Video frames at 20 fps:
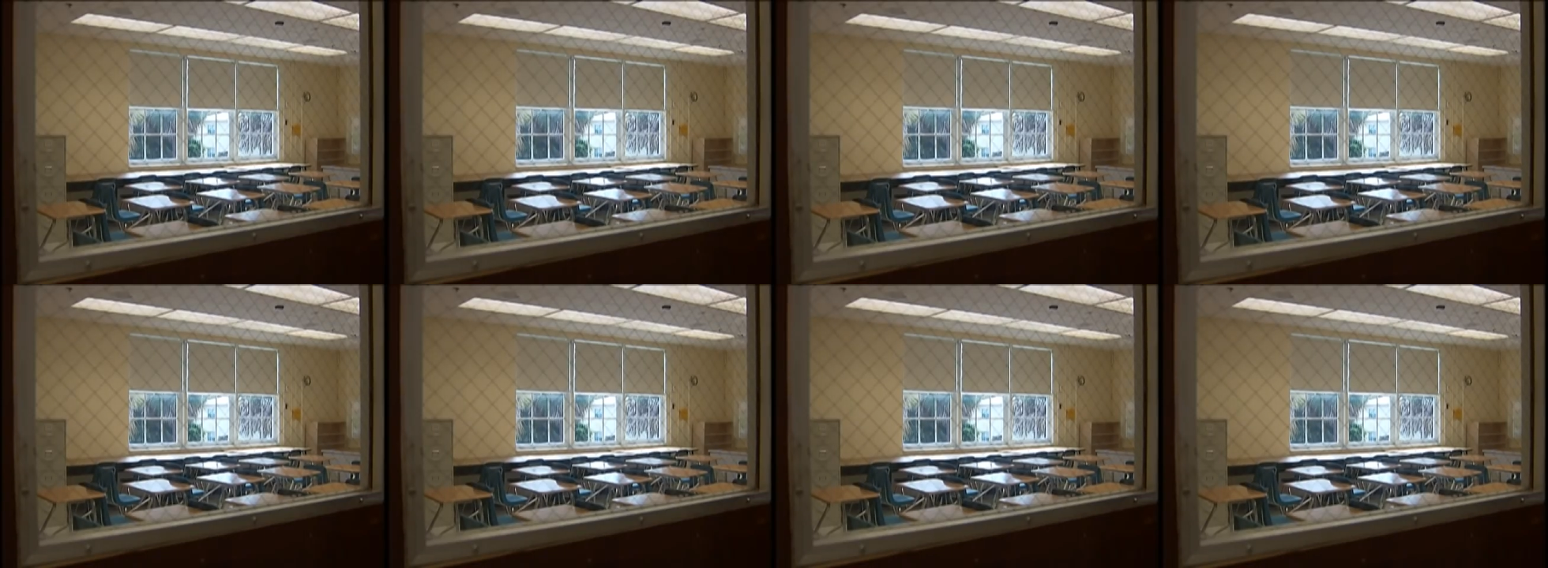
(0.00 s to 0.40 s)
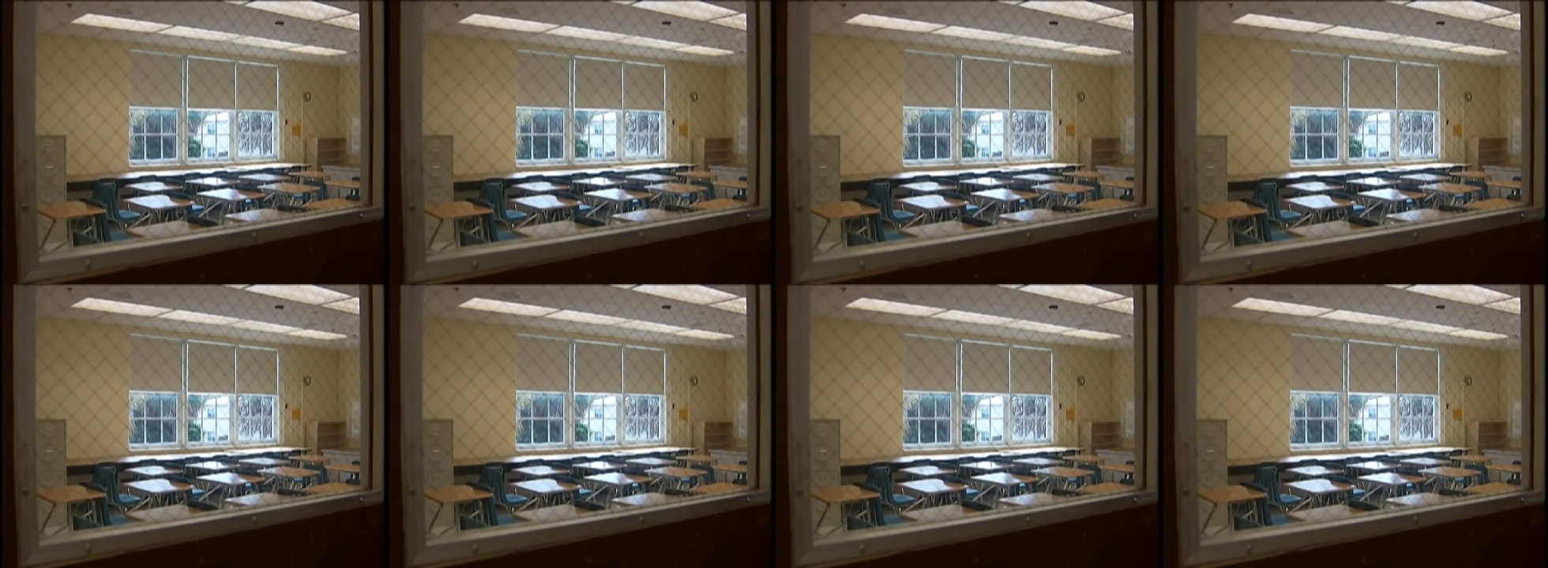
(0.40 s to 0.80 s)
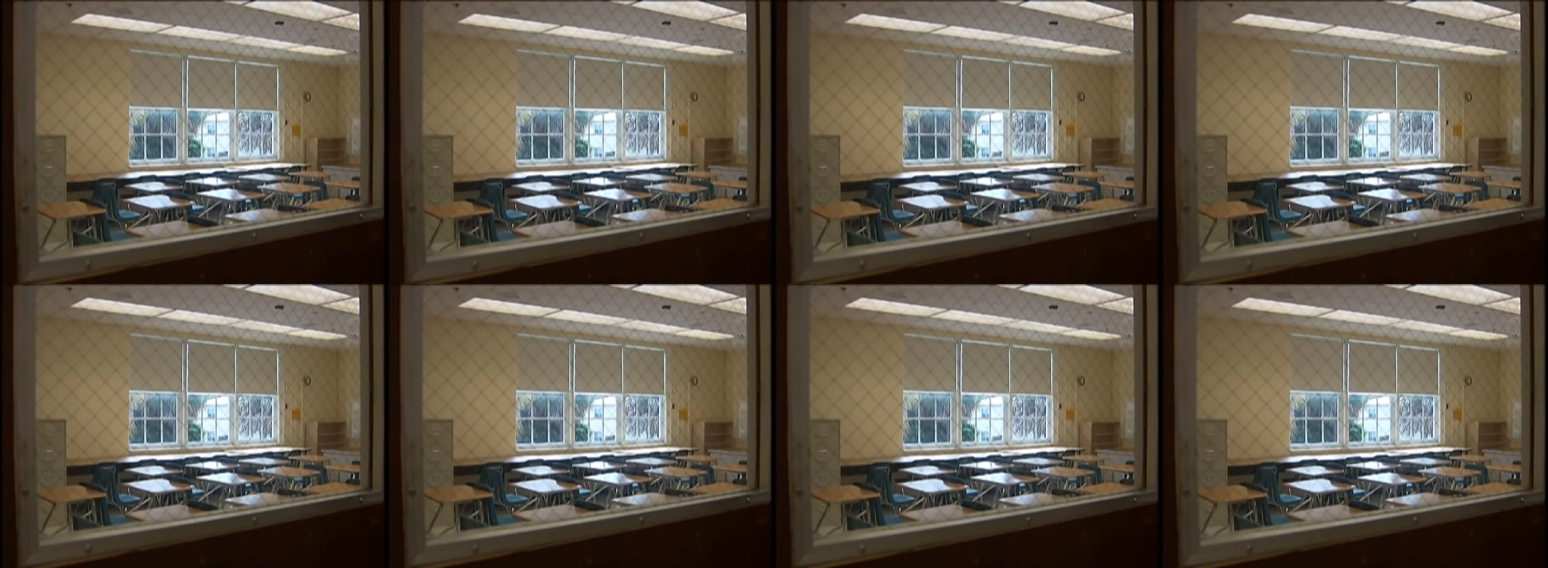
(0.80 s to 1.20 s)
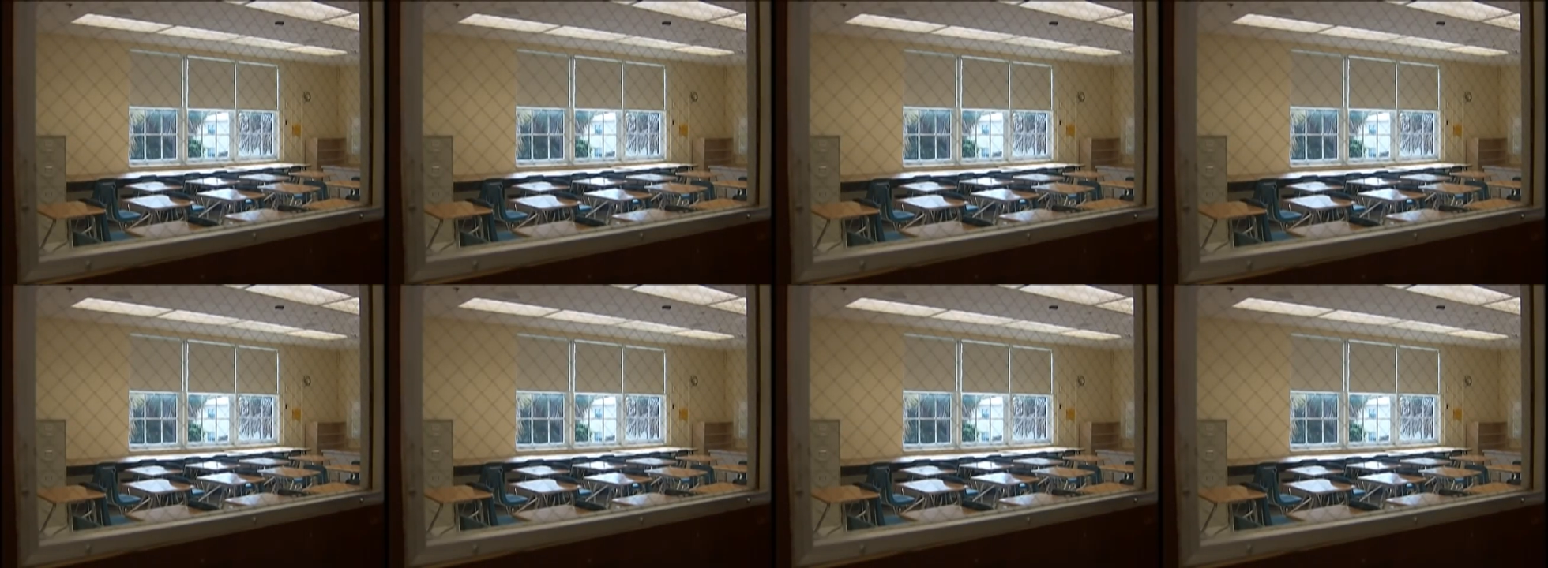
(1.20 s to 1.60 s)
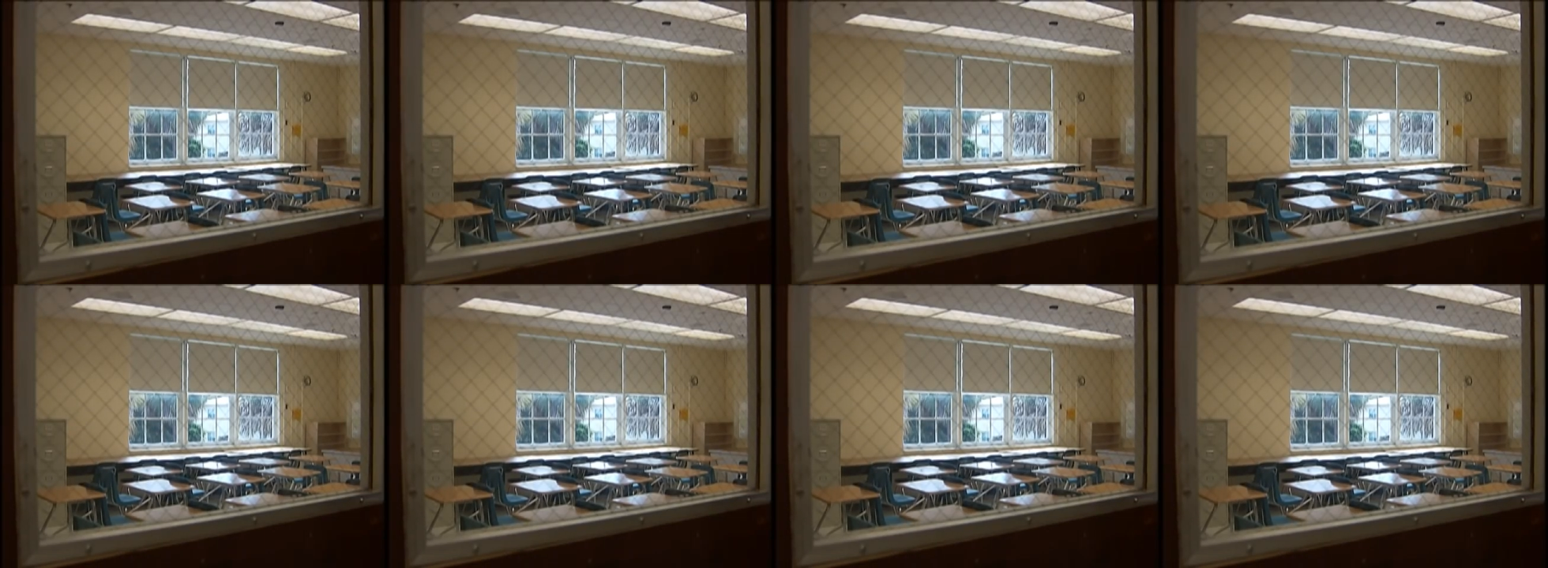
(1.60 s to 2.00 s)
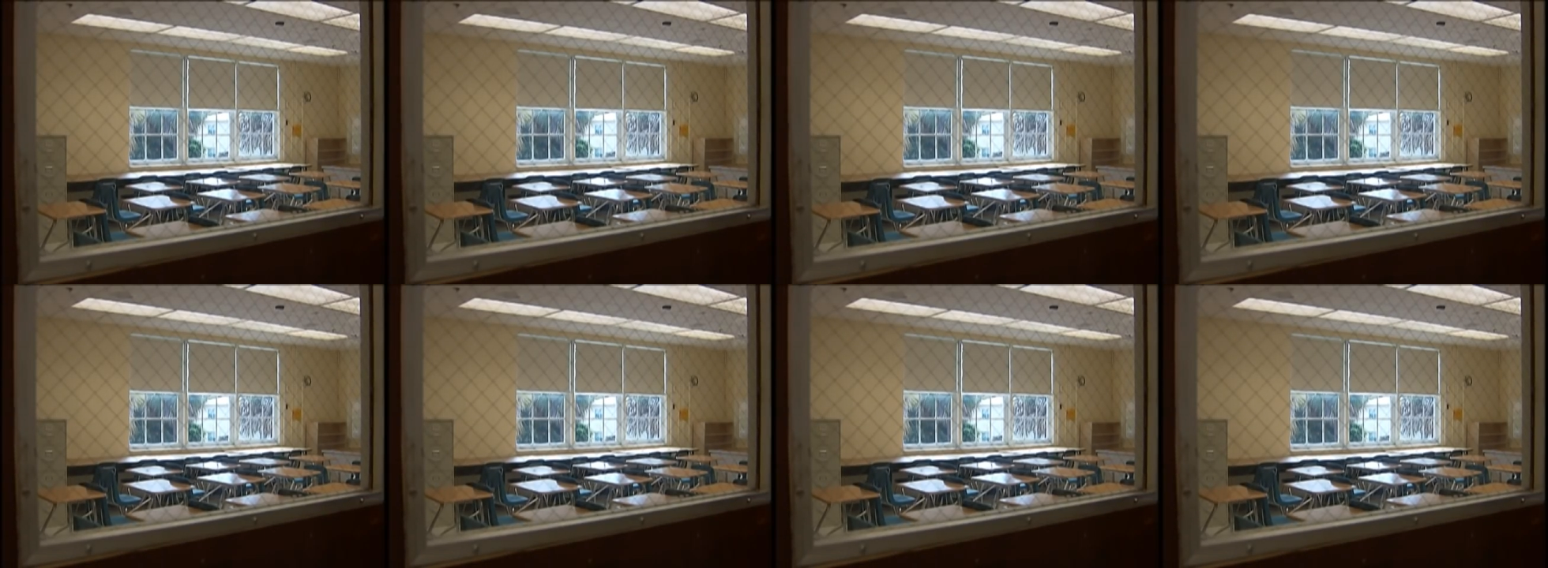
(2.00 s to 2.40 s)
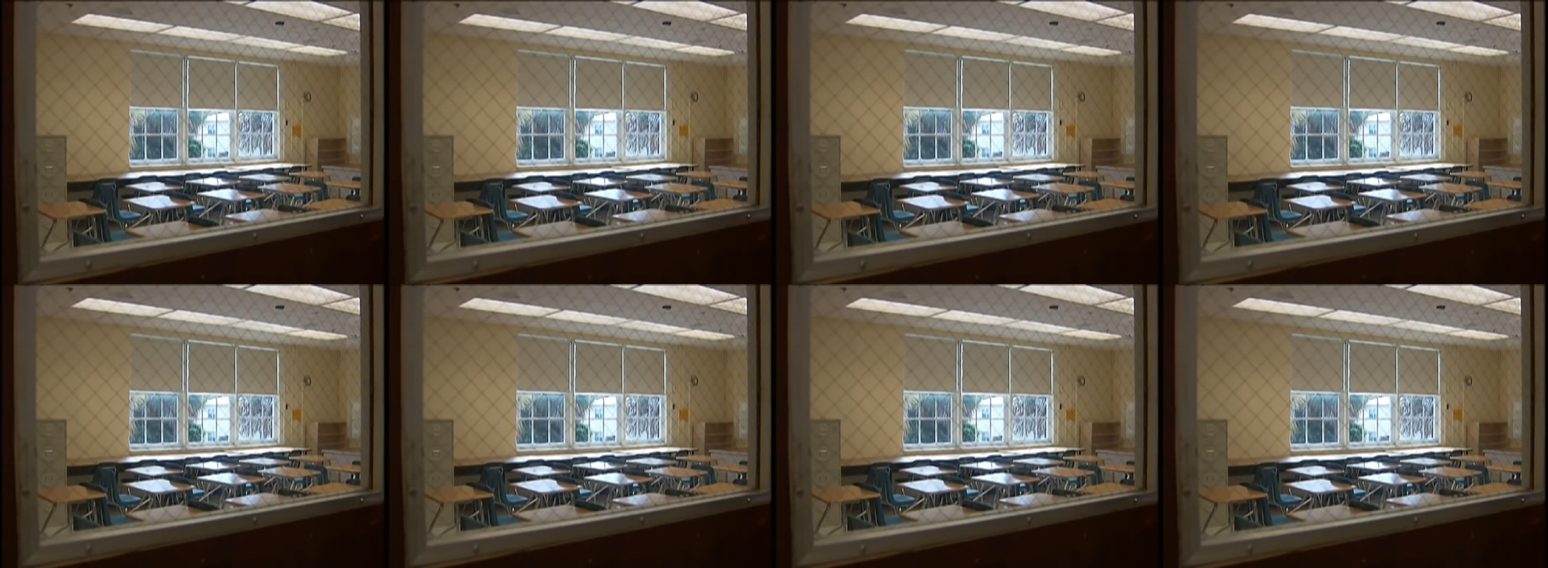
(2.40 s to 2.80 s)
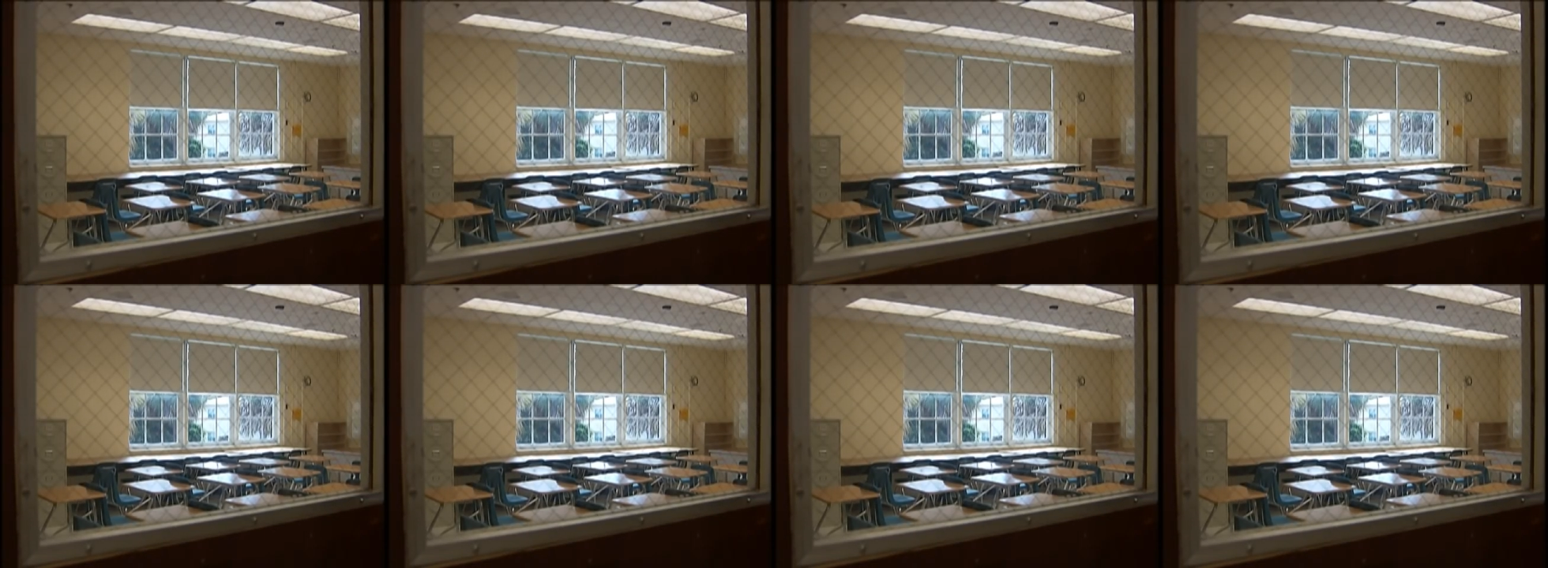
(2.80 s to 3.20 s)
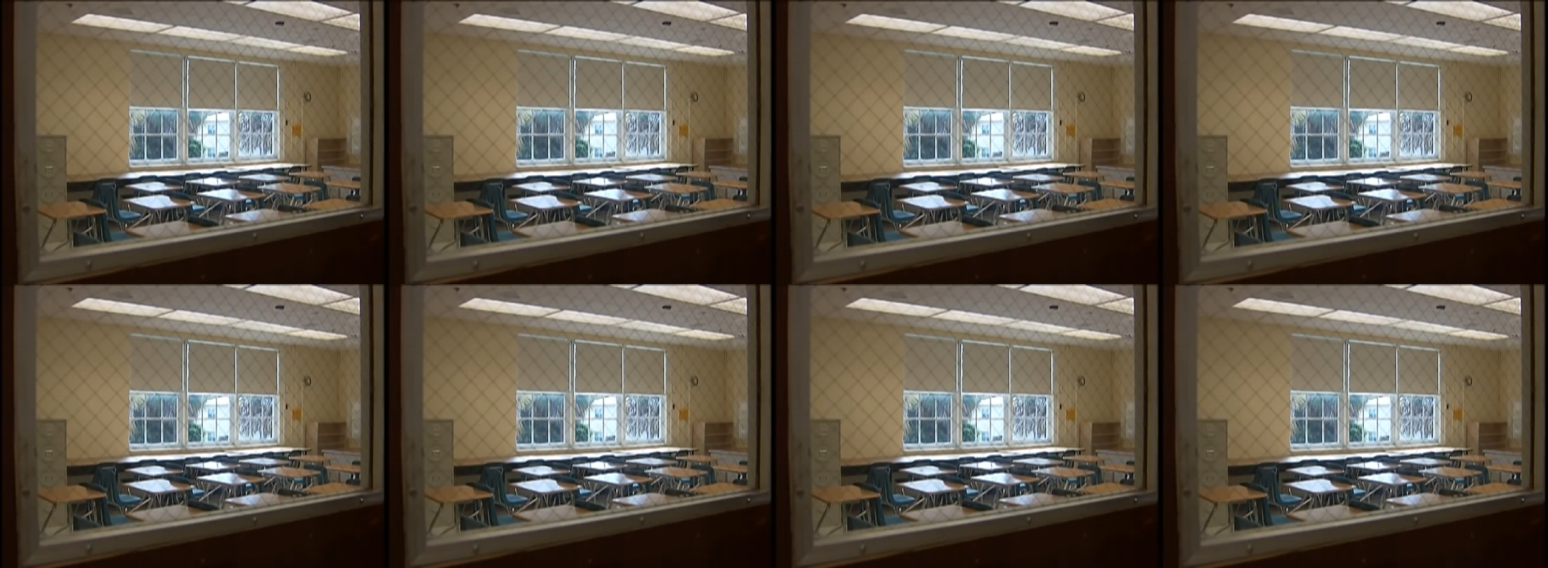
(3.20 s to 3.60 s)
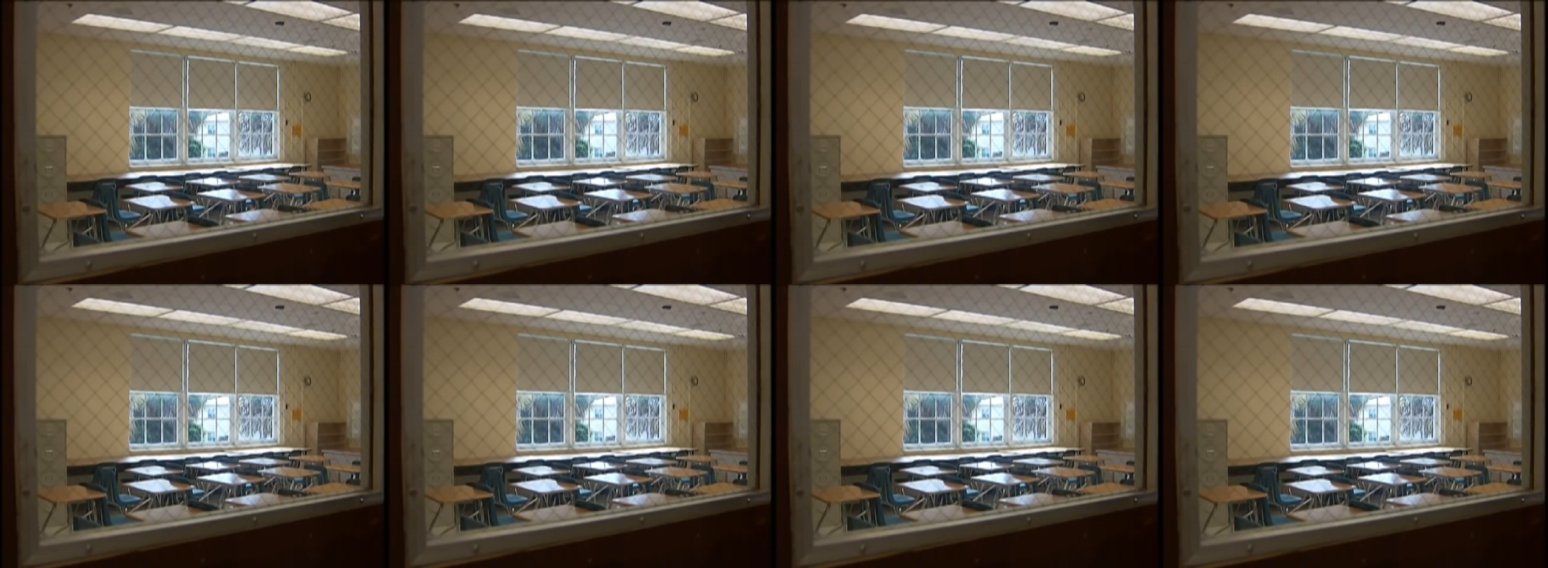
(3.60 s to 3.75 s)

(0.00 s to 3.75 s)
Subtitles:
[unreadable: no face in view]